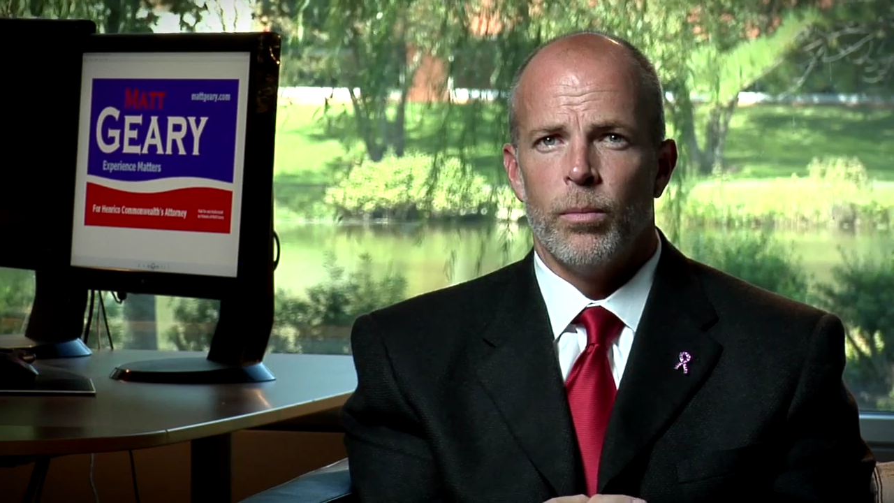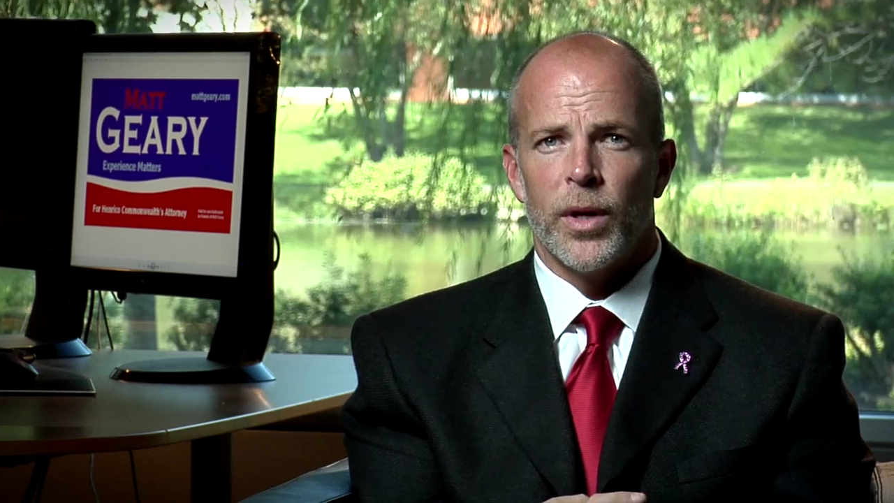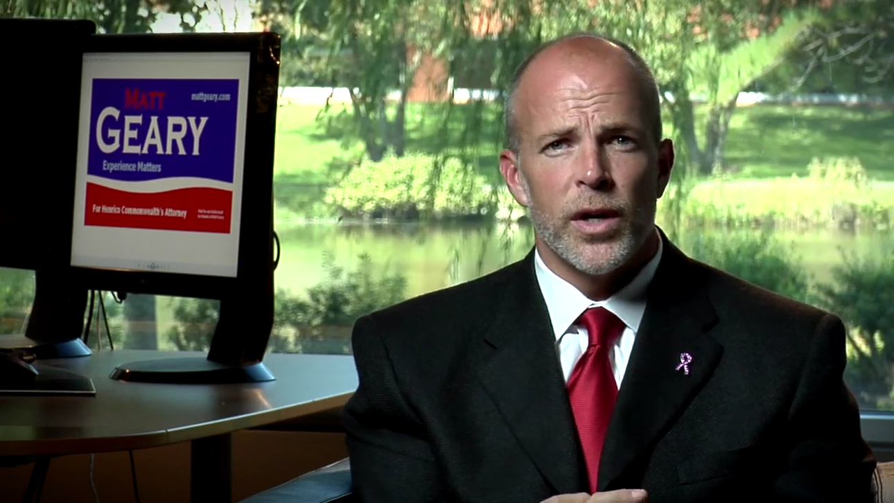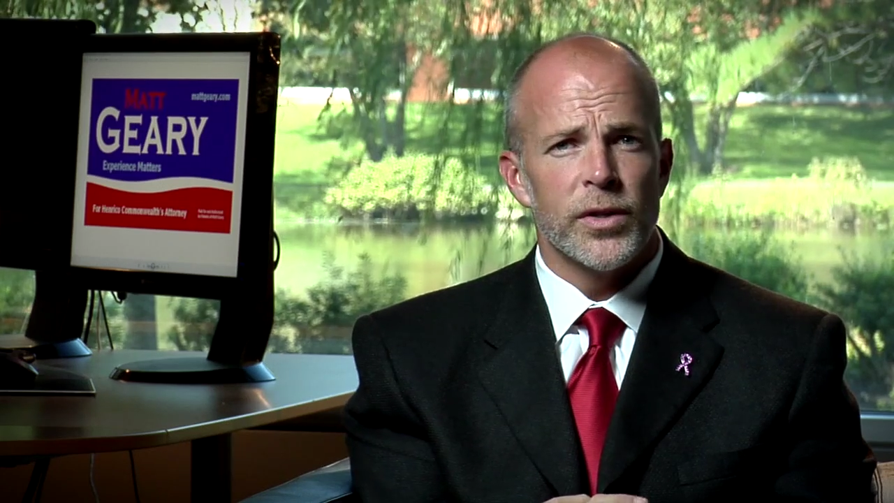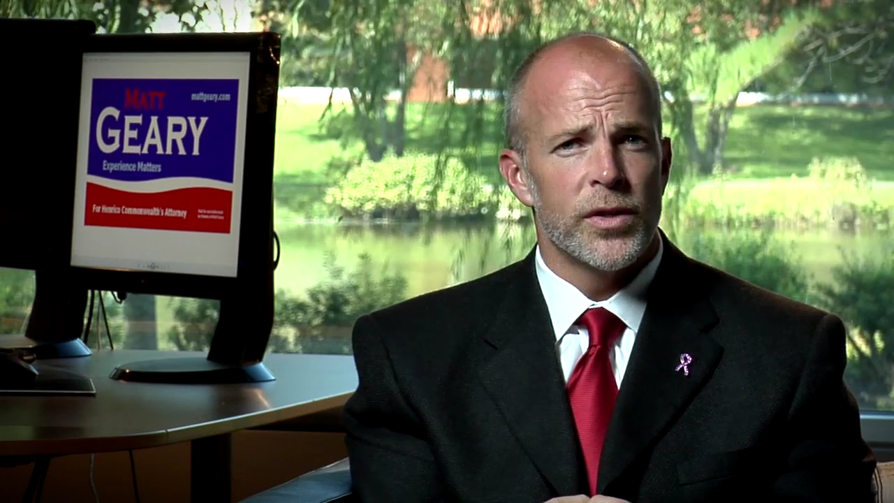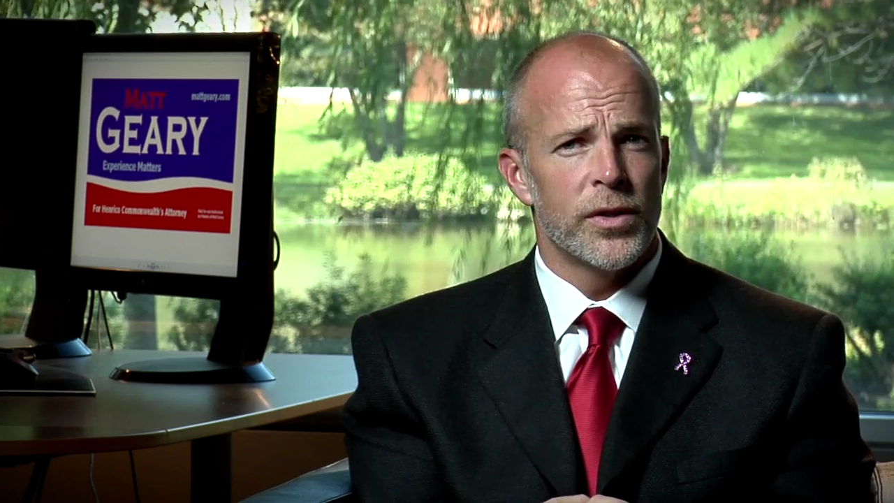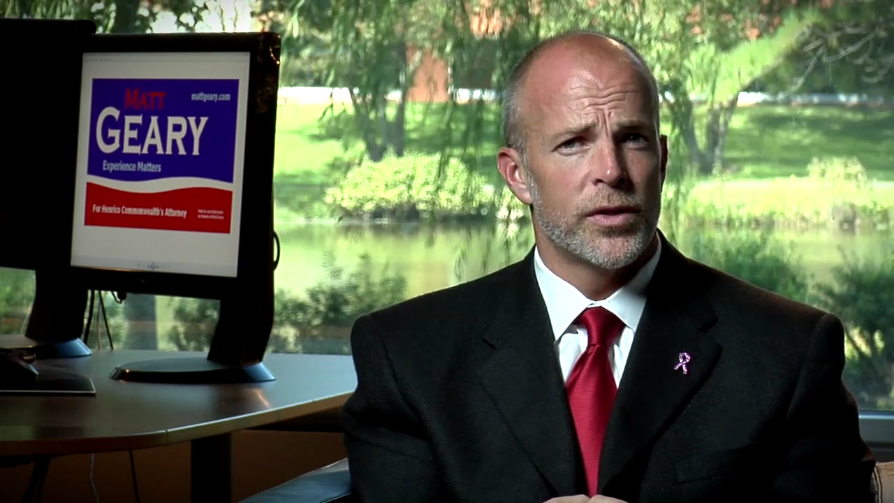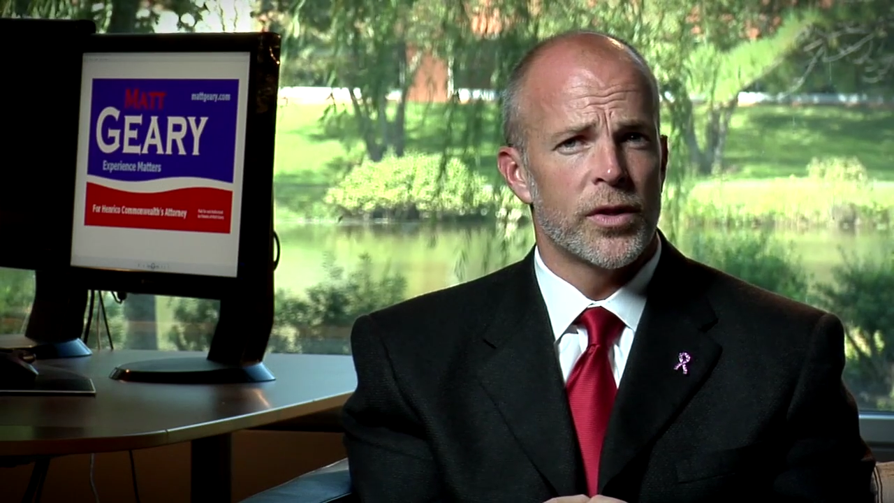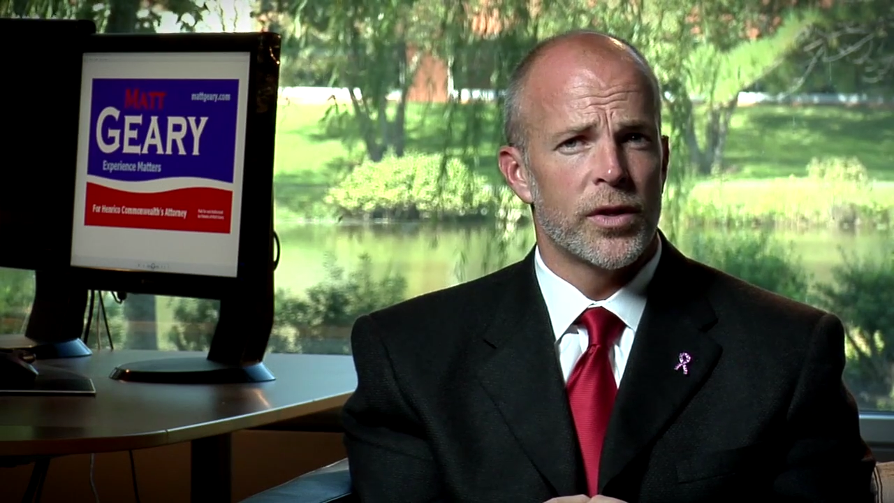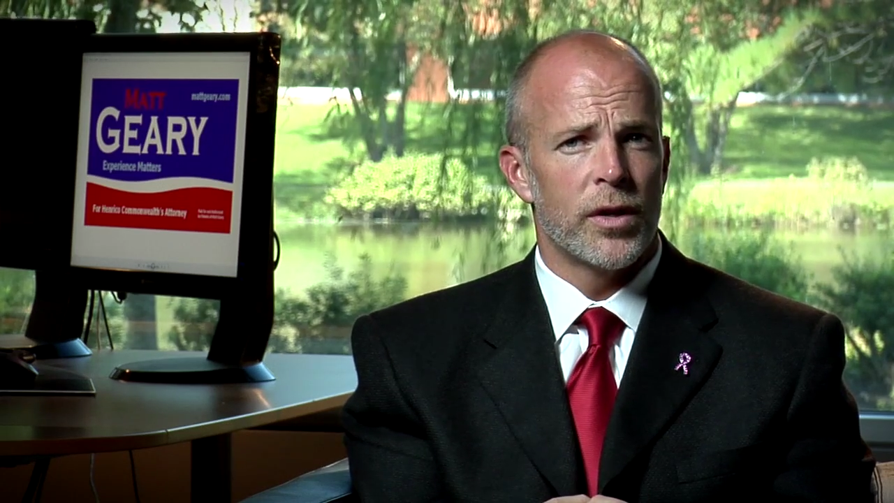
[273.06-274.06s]
Because this is
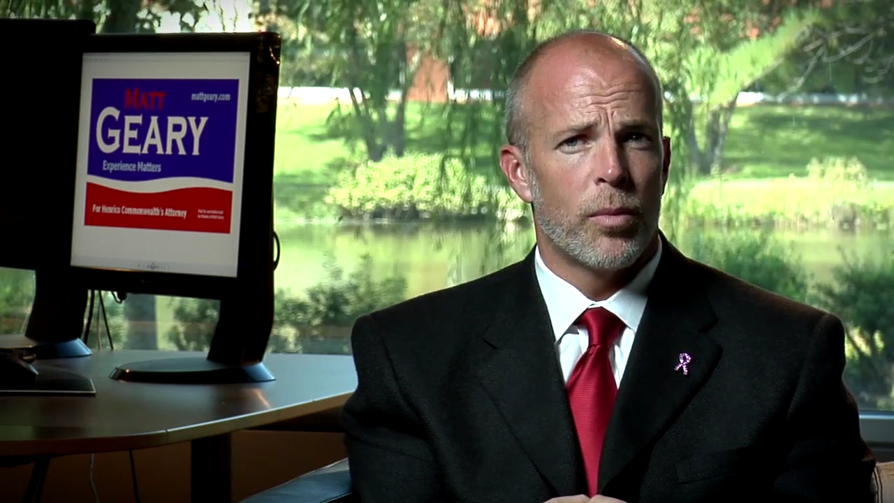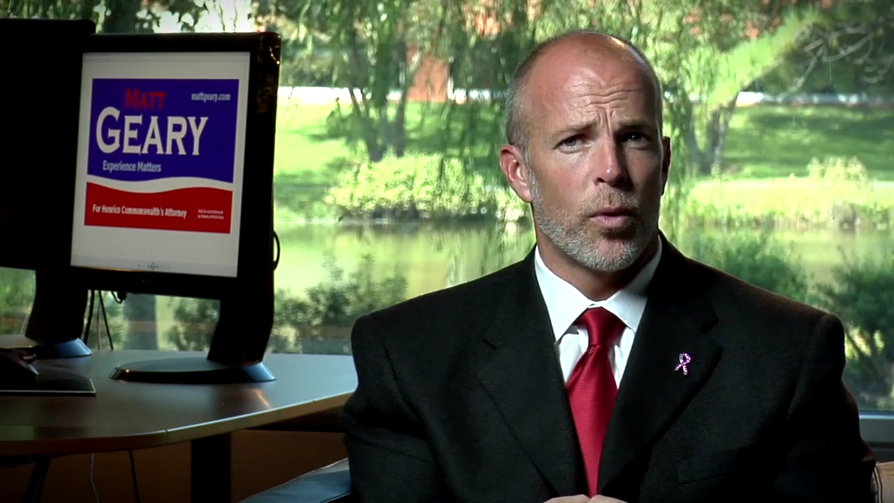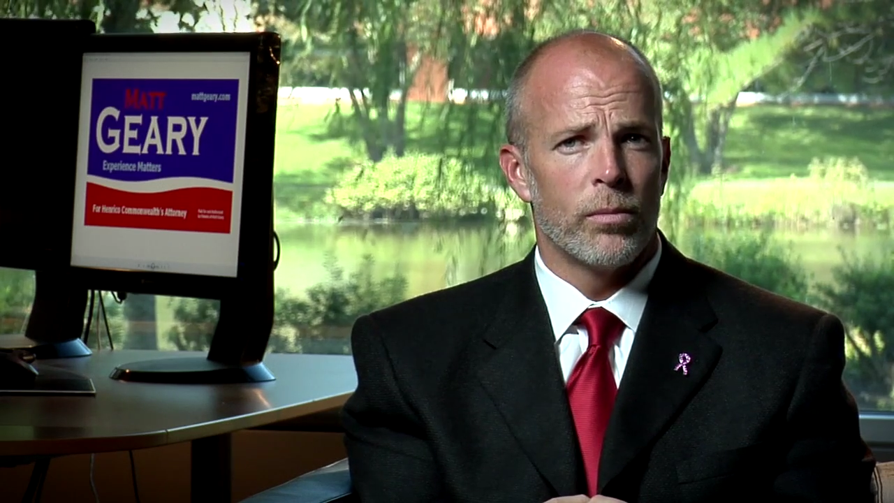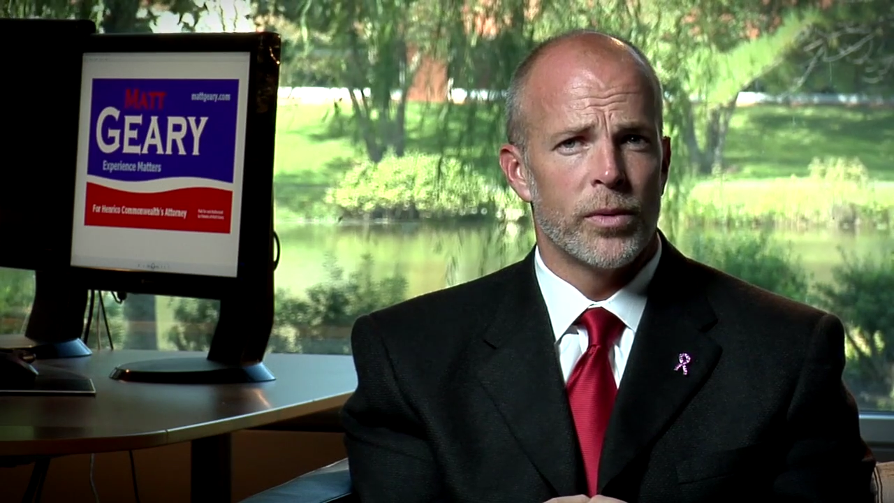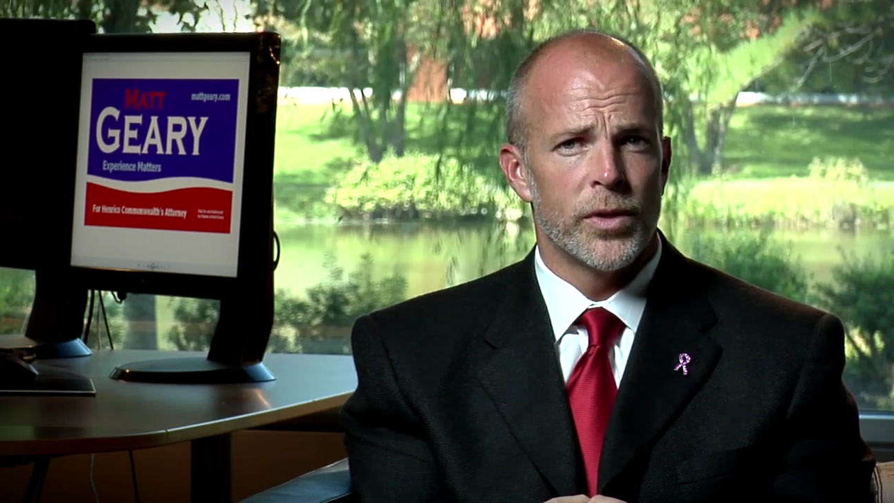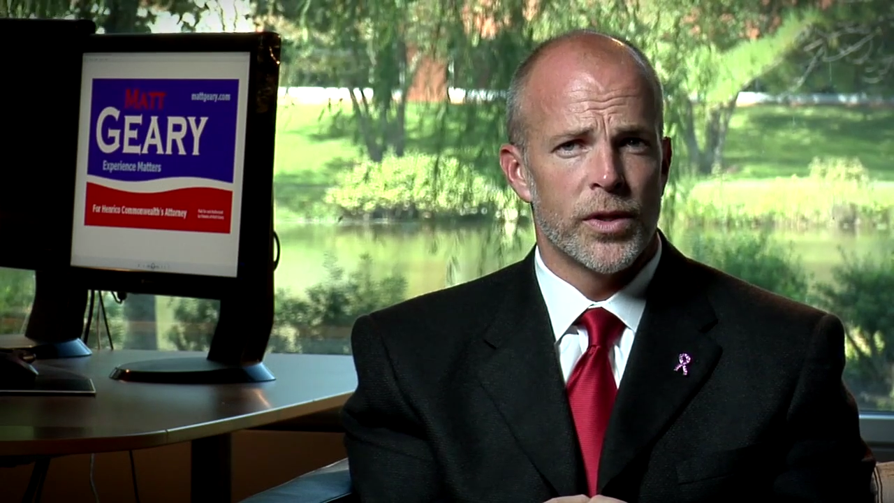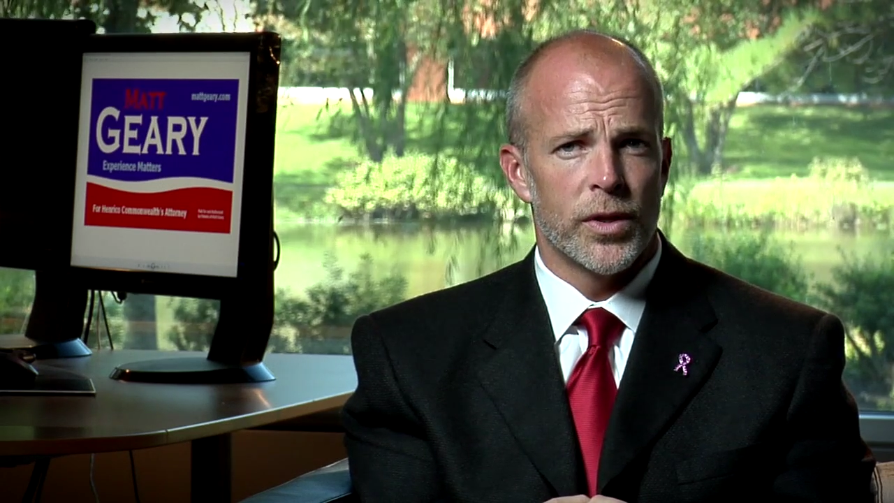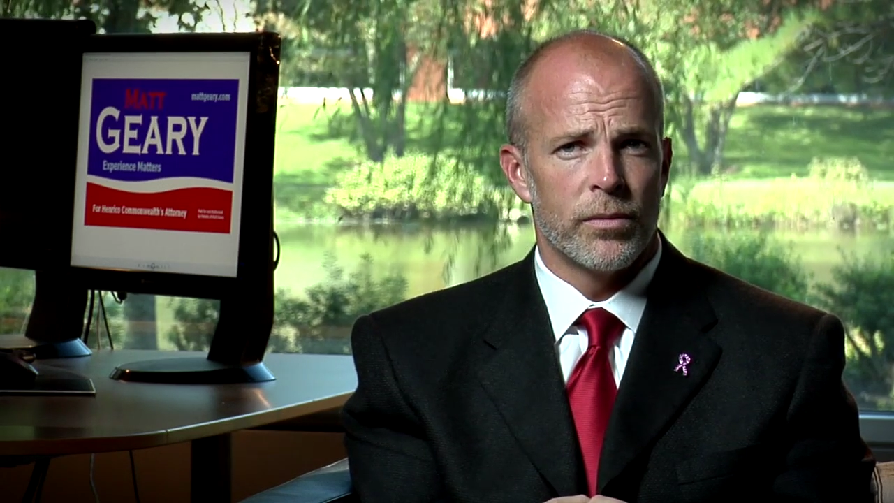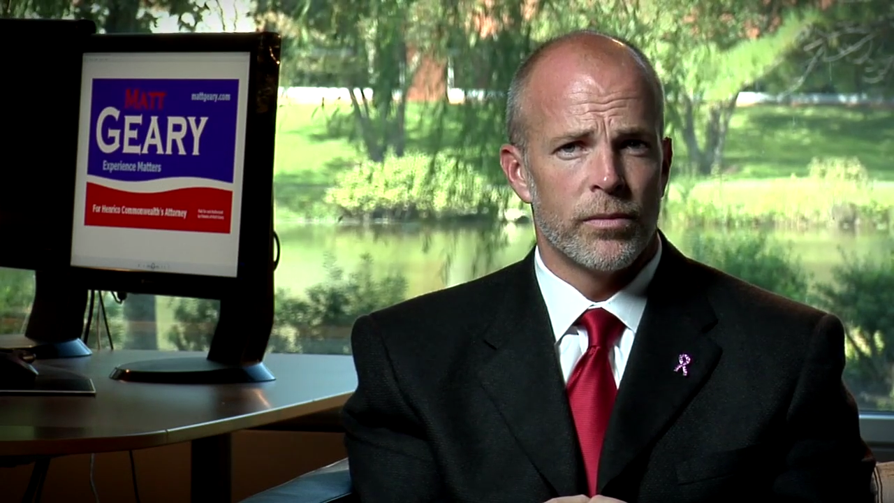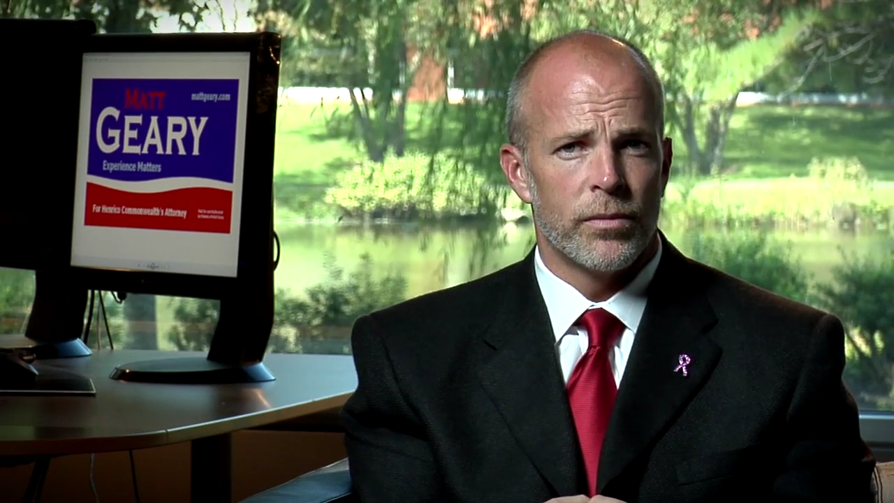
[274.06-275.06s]
such an important
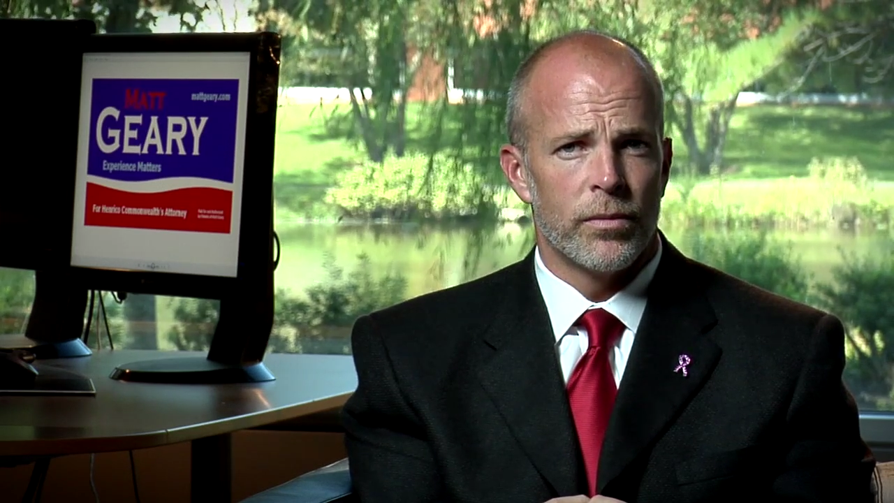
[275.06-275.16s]
position,